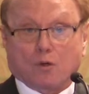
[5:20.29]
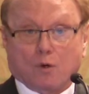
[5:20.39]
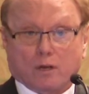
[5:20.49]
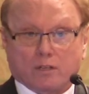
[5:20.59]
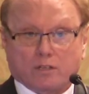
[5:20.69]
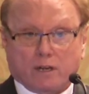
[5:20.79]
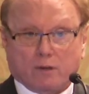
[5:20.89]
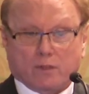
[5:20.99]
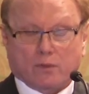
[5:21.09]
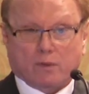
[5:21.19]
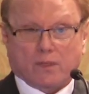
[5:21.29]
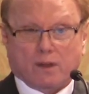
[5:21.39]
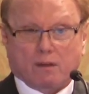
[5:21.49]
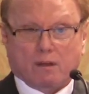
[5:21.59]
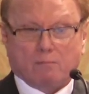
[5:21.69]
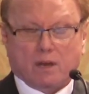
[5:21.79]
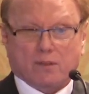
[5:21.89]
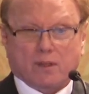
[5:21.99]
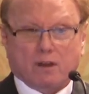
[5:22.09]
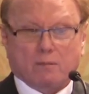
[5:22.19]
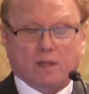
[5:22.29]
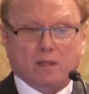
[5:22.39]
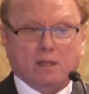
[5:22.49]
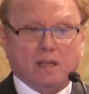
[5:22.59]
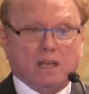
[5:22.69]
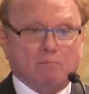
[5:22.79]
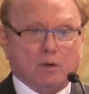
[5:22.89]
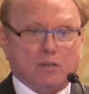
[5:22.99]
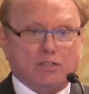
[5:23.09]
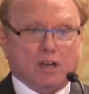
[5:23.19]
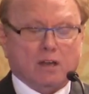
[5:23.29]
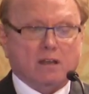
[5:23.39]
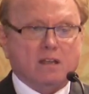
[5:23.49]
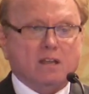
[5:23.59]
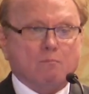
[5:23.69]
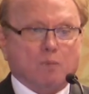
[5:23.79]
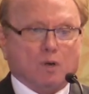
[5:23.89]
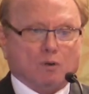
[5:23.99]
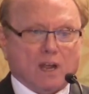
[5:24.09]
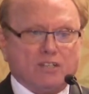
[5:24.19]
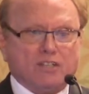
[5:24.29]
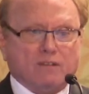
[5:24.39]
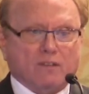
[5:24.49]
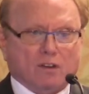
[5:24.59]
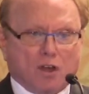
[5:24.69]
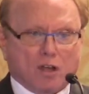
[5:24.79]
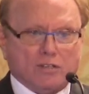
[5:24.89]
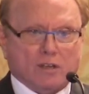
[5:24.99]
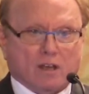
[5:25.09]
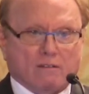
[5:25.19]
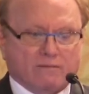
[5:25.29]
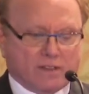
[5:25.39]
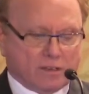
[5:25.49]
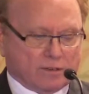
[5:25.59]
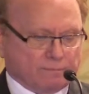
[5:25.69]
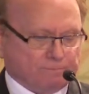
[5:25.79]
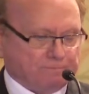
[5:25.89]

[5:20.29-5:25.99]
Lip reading: Corticosteroid monotherapy and birdshot, progressive loss of vision.